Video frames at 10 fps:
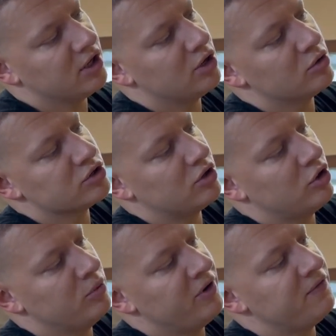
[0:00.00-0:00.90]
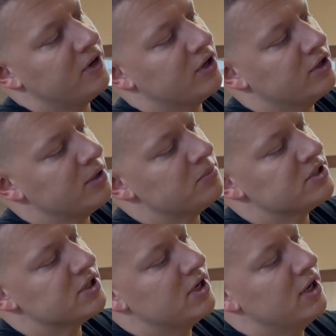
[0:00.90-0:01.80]
it goes on my
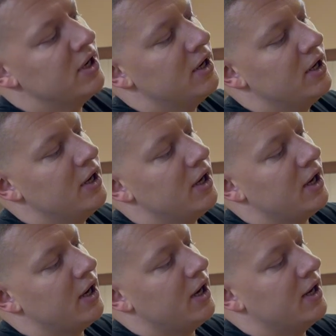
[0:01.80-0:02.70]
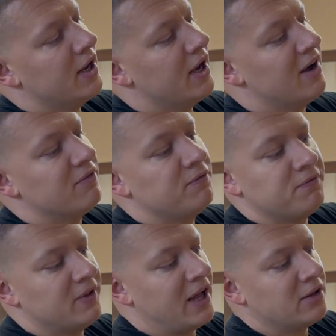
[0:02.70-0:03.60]
fingertips, and I have
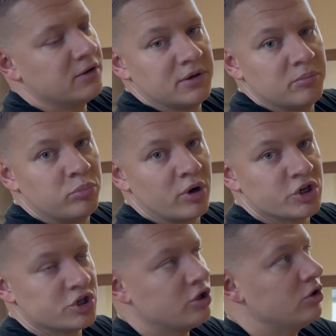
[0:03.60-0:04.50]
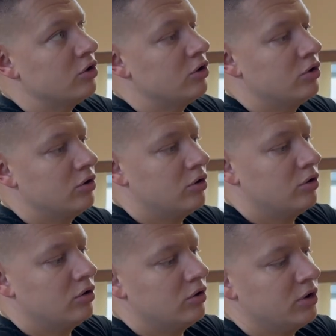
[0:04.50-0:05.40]
flat pressure
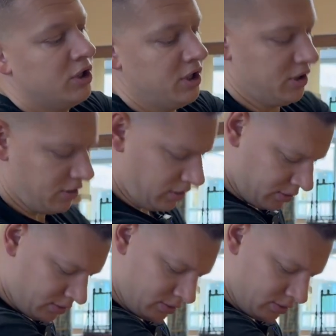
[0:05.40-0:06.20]
here.